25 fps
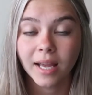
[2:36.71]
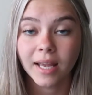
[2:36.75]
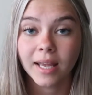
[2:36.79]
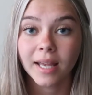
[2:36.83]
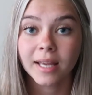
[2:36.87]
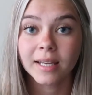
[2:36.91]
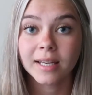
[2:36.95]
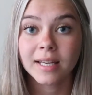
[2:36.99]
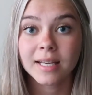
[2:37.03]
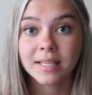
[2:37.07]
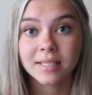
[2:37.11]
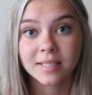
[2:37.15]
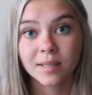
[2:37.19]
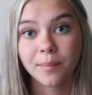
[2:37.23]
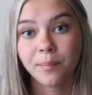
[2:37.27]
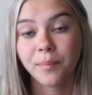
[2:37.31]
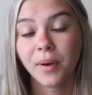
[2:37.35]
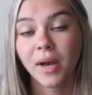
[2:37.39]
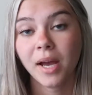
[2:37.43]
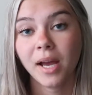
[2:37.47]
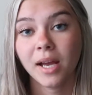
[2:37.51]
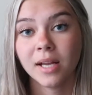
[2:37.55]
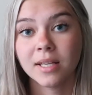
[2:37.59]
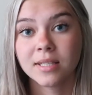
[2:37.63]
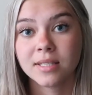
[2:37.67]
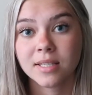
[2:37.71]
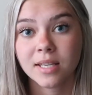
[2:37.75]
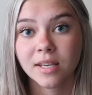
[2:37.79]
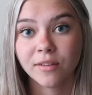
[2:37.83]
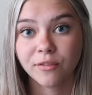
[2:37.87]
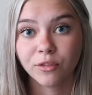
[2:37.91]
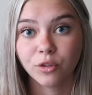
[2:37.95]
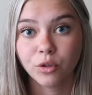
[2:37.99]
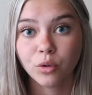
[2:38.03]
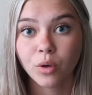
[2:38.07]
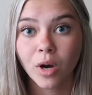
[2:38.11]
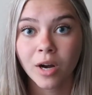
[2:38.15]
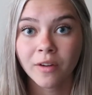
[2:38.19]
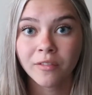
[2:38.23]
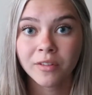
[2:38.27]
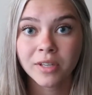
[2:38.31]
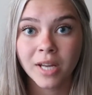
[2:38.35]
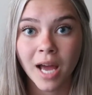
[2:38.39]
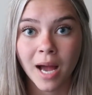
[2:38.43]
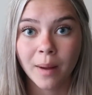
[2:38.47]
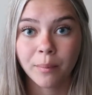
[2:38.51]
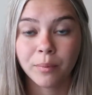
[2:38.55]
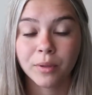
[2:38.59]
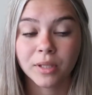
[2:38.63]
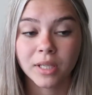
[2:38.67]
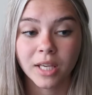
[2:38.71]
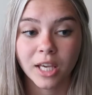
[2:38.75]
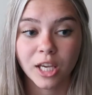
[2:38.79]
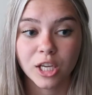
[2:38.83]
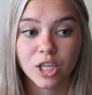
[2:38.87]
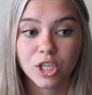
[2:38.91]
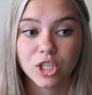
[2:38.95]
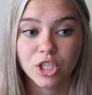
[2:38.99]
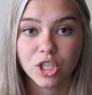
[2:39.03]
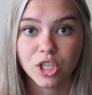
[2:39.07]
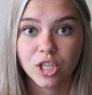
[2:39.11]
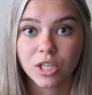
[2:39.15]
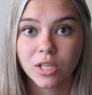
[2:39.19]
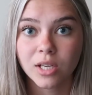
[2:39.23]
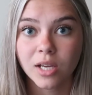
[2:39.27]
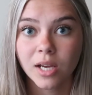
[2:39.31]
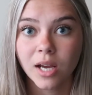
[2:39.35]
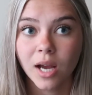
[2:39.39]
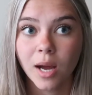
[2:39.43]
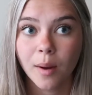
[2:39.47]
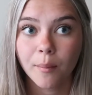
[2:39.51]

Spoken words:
And it depends. If you have an application